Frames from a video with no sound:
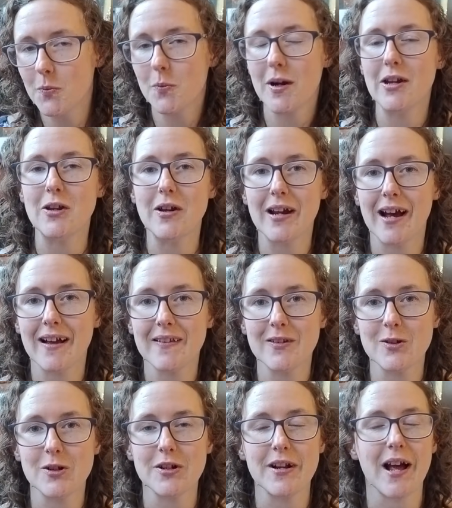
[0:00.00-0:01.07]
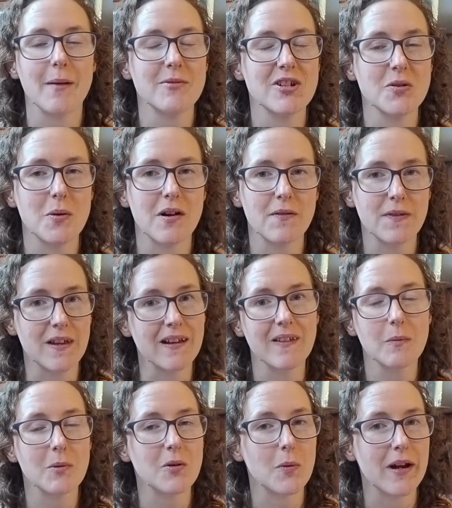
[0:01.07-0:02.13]
where you cast on up to 12
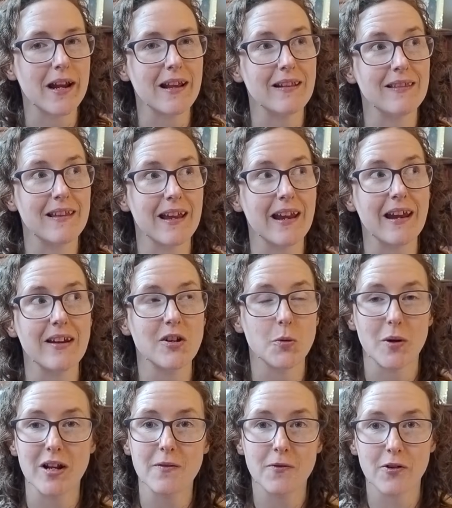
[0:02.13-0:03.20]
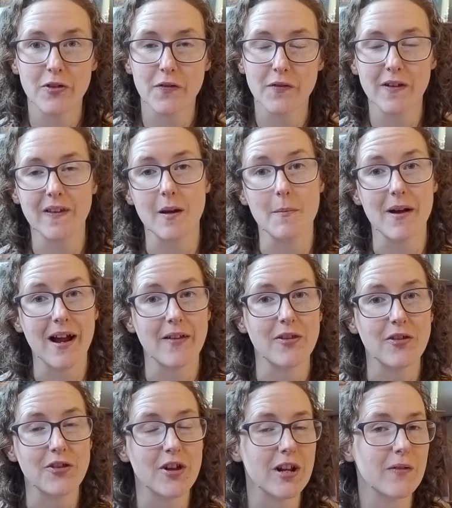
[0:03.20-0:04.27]
things between the 24th of December and
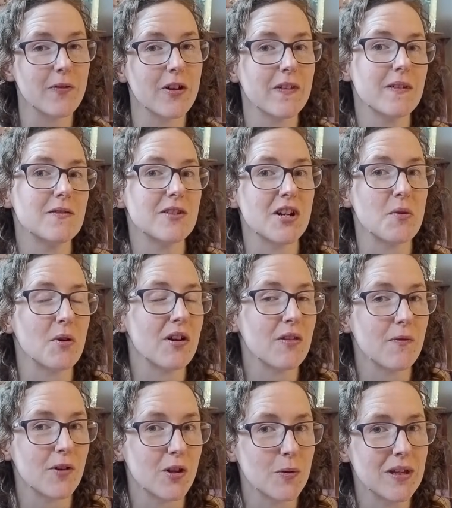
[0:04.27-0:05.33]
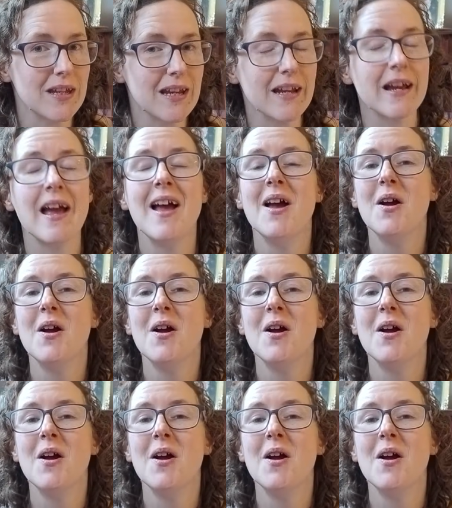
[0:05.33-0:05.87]
the 31st of January the following year,